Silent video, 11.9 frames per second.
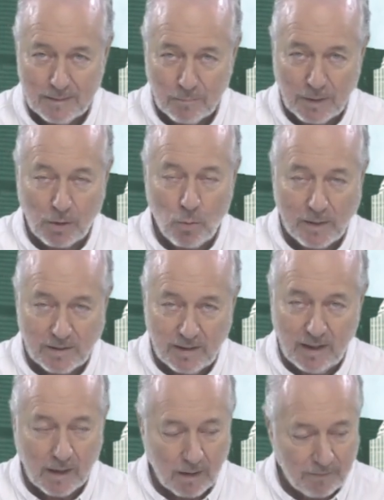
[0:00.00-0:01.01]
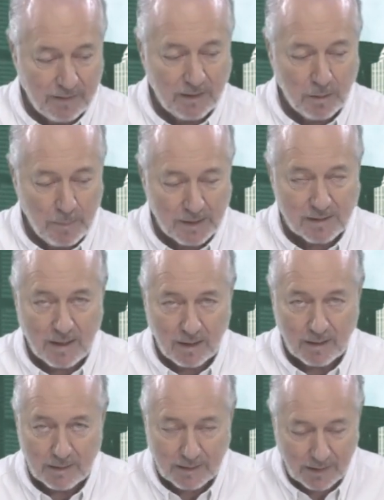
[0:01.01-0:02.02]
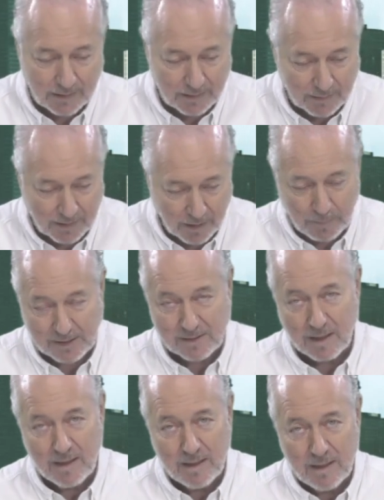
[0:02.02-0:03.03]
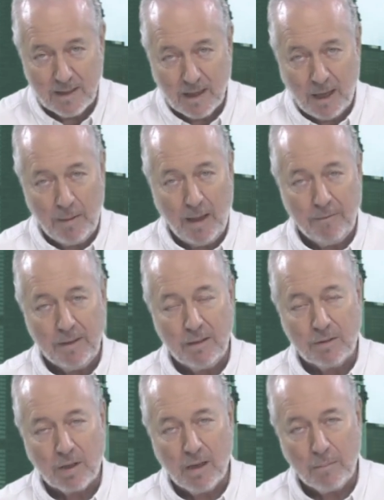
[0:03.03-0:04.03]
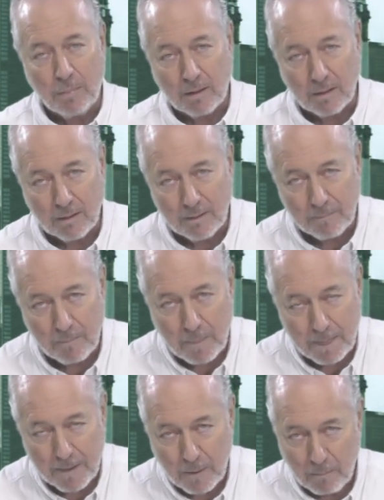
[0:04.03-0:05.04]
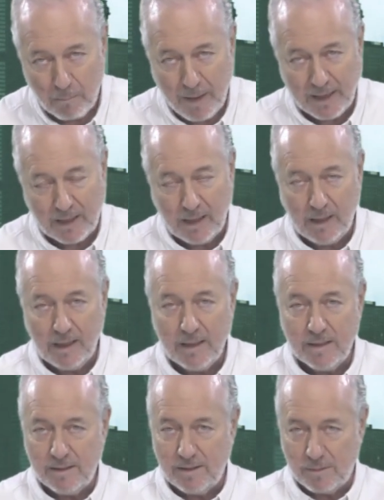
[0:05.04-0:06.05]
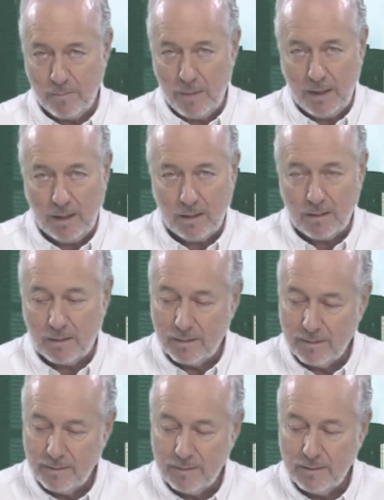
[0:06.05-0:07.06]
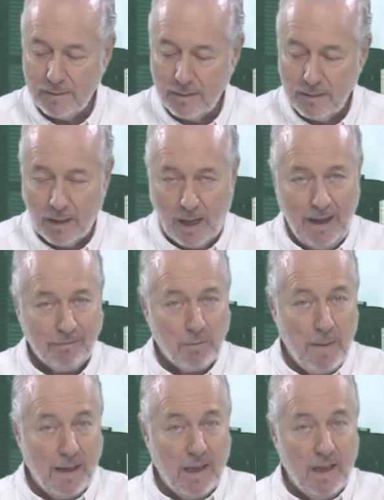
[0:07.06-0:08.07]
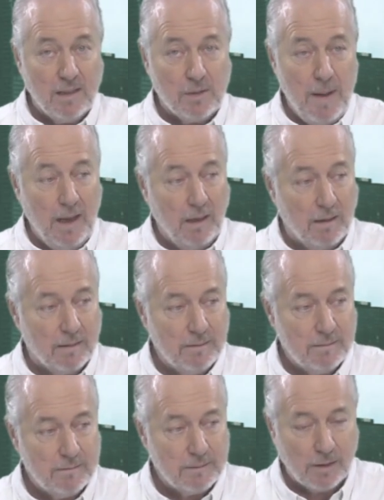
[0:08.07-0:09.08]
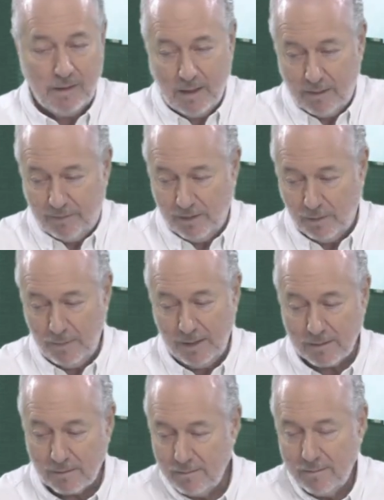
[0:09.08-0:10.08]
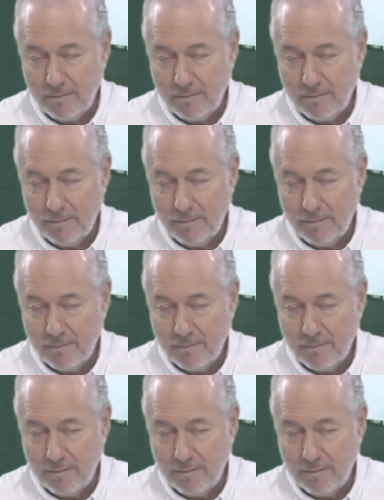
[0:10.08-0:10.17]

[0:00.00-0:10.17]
Me cuesta llegar a fin de mes cada mes. I'm having trouble making ends meet. I have to make ends meet. Tengo que llegar a fin de mes.